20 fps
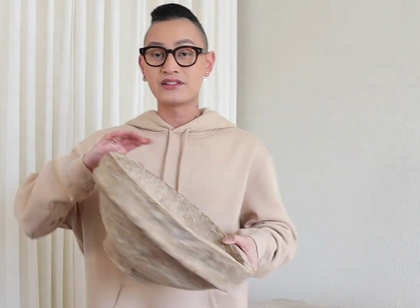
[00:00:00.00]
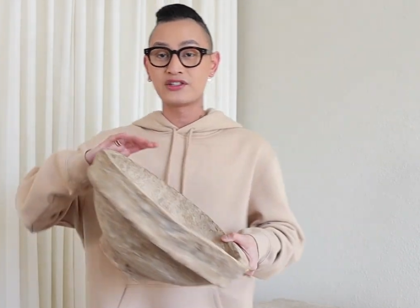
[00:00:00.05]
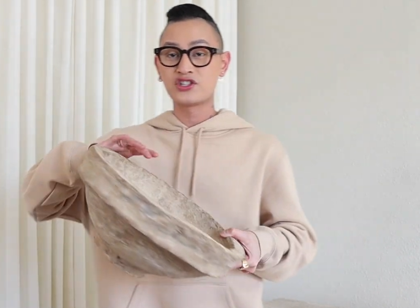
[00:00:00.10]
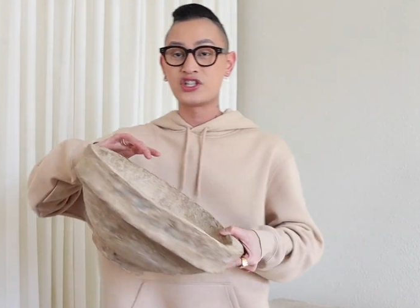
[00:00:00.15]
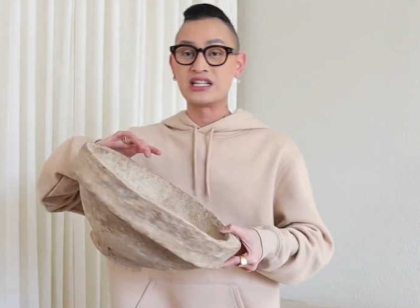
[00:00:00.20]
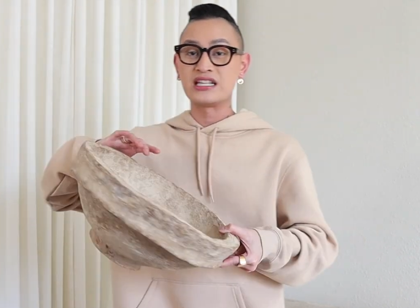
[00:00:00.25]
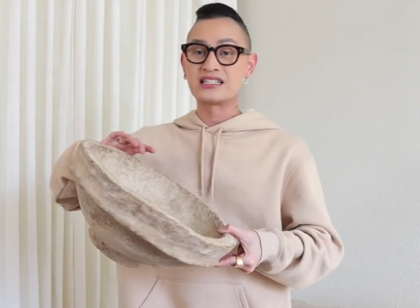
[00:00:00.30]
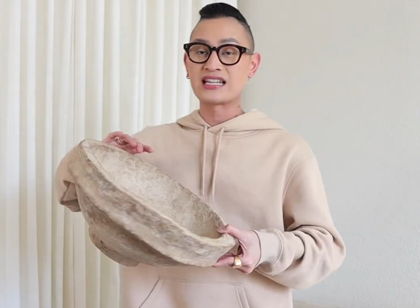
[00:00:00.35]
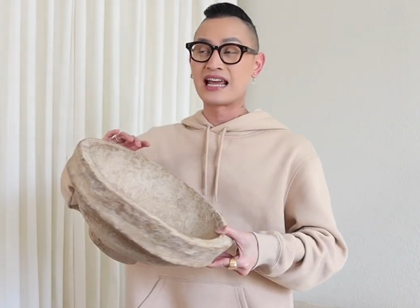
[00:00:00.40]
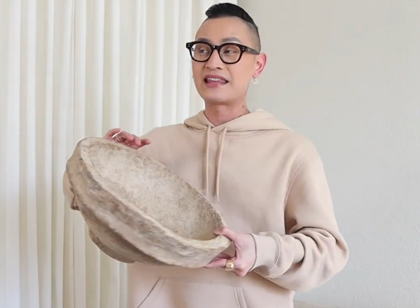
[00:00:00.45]

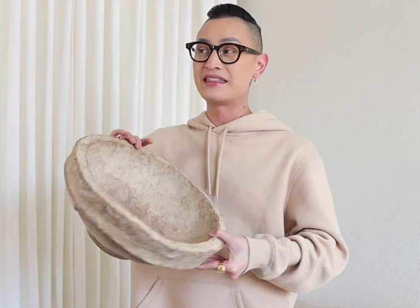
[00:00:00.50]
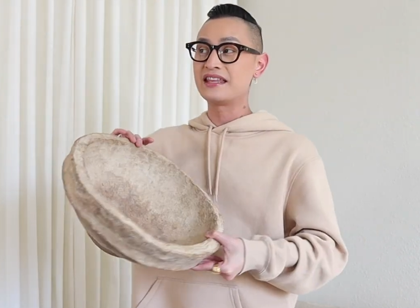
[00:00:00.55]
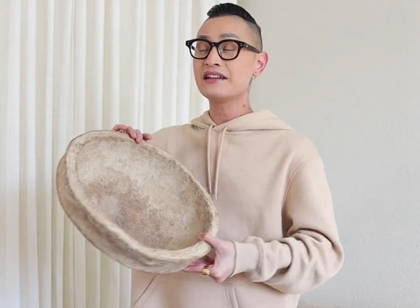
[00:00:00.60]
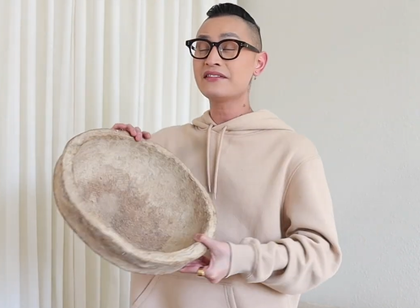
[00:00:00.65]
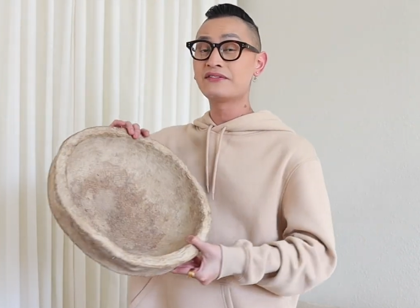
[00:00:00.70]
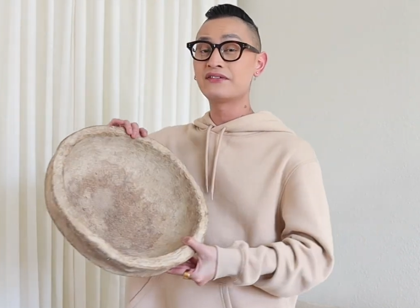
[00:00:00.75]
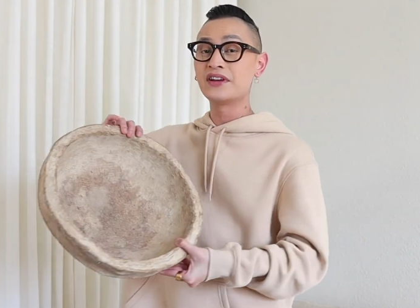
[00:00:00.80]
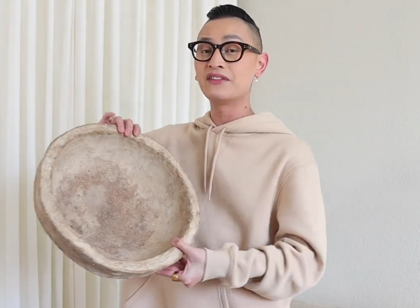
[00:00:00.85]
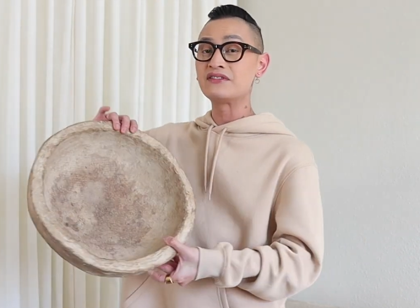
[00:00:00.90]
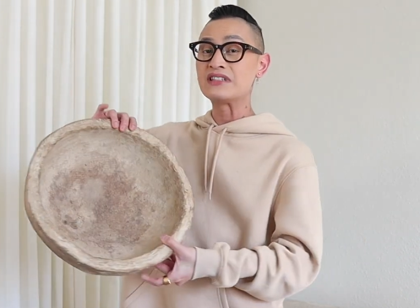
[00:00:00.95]
She's, I think,
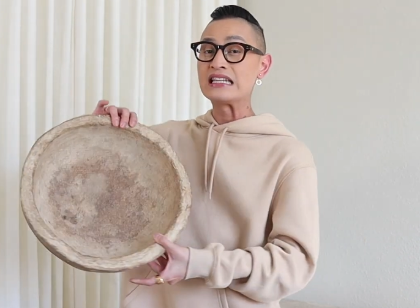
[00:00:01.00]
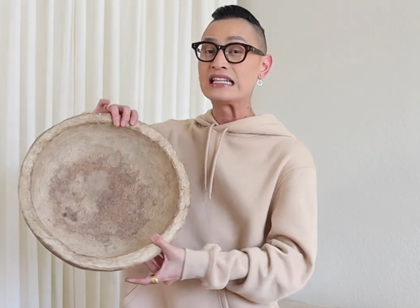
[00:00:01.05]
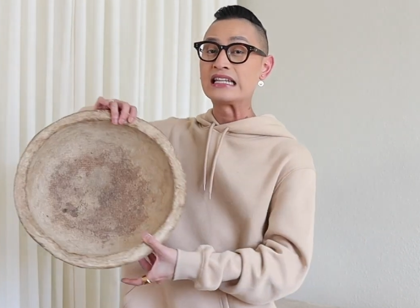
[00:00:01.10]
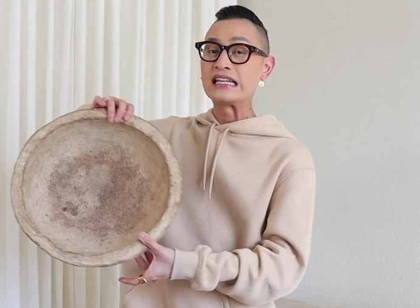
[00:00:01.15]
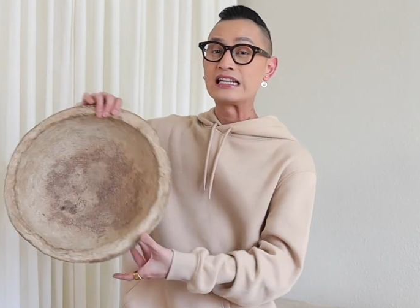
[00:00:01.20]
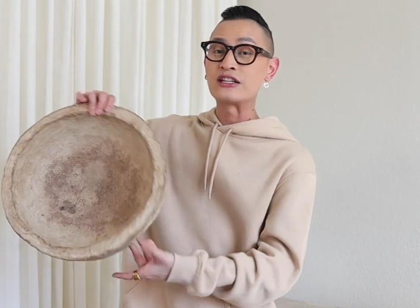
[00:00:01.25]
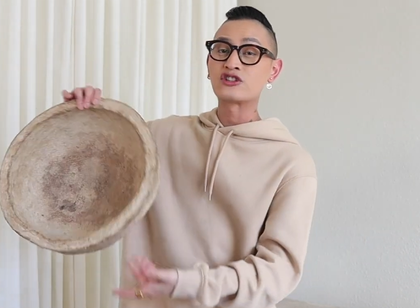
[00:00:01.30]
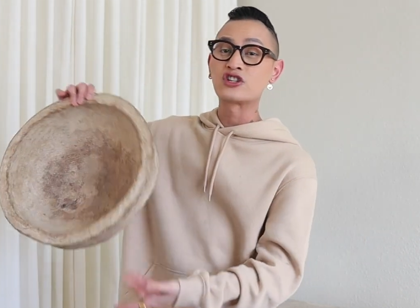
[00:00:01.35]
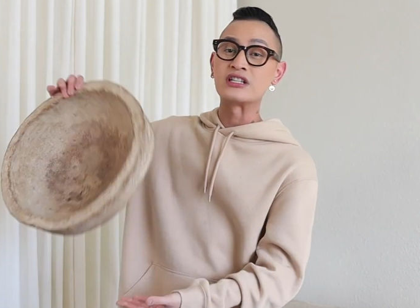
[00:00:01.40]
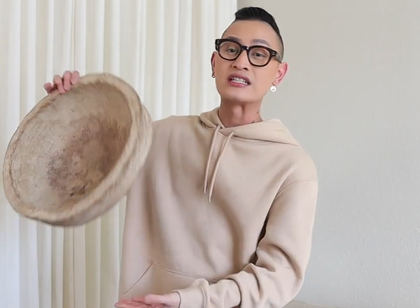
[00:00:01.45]
15
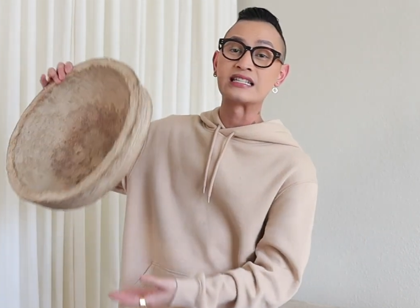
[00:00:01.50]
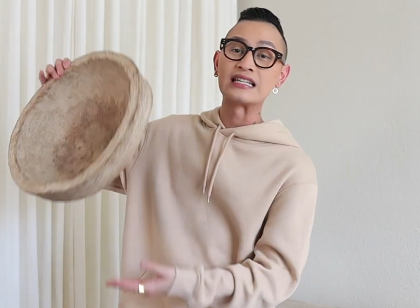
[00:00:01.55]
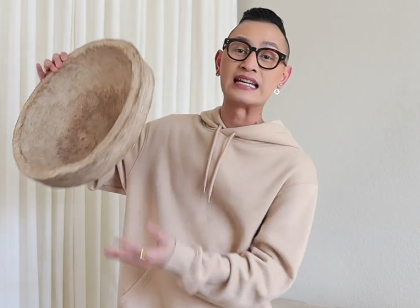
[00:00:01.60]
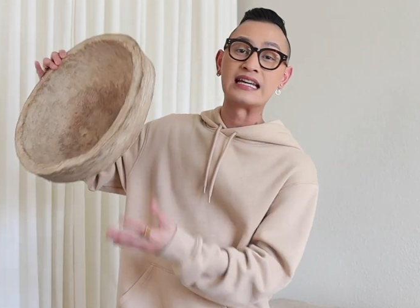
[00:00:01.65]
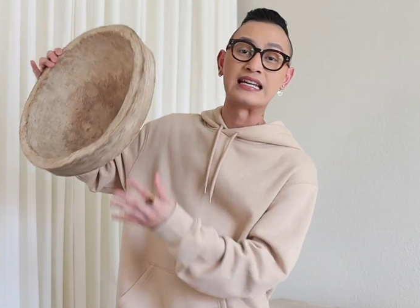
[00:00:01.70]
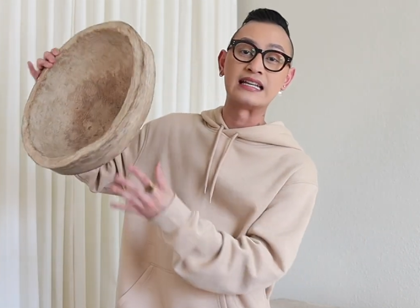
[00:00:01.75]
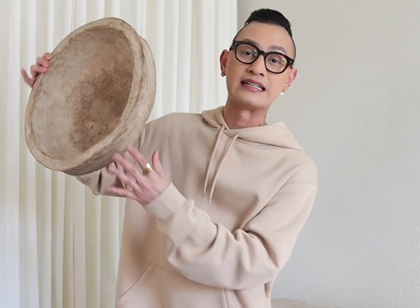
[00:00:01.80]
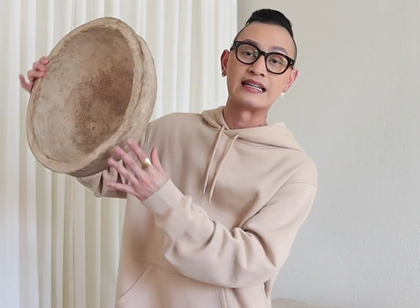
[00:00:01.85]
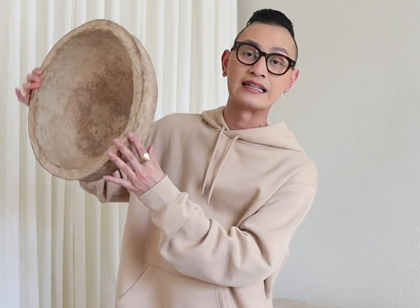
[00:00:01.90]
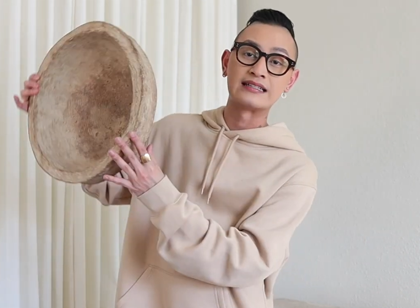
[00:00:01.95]
inches
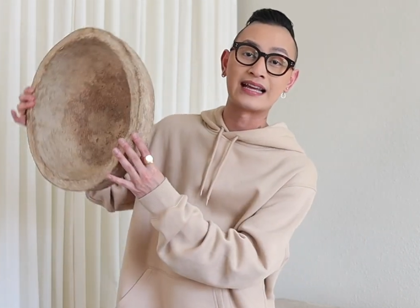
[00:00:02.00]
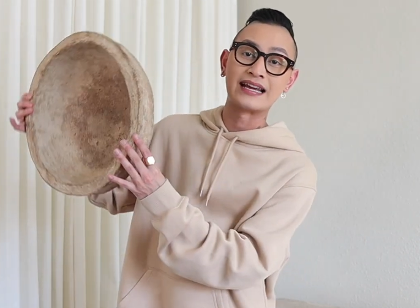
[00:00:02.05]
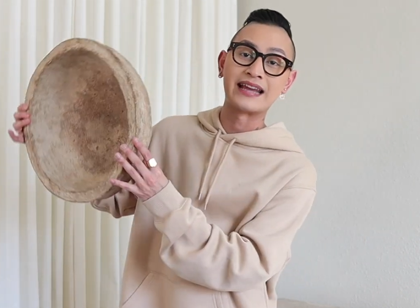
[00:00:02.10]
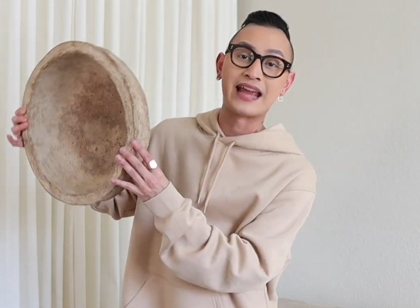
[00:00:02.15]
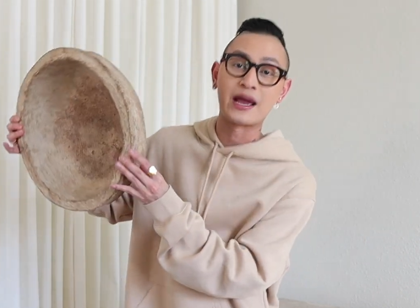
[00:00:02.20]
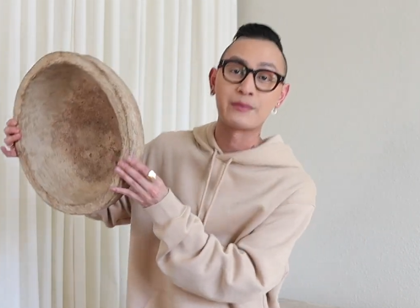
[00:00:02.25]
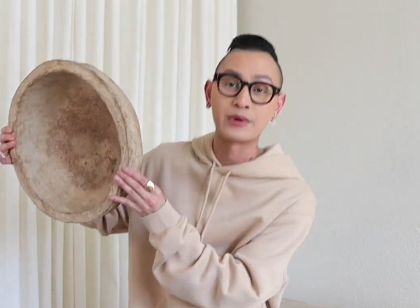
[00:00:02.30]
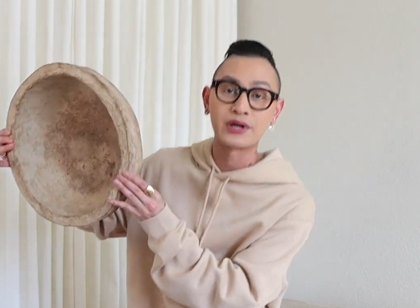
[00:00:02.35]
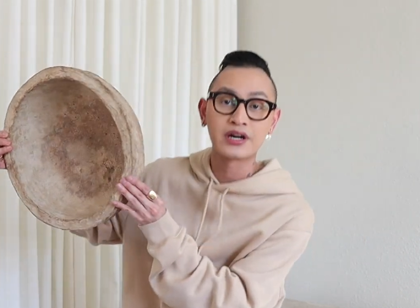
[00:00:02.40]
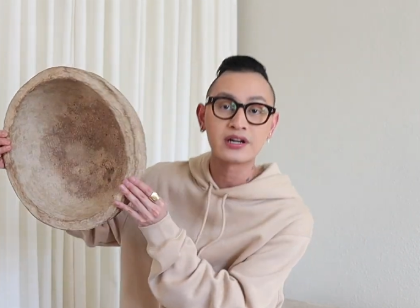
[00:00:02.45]
in
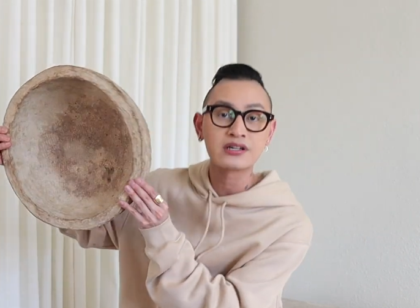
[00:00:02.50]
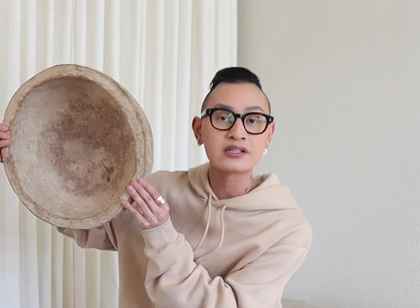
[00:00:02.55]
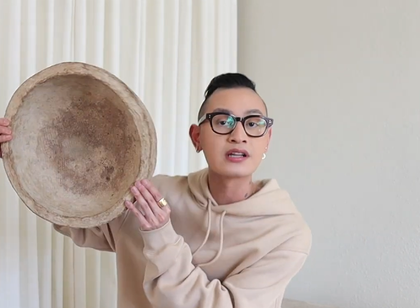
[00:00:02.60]
diameter.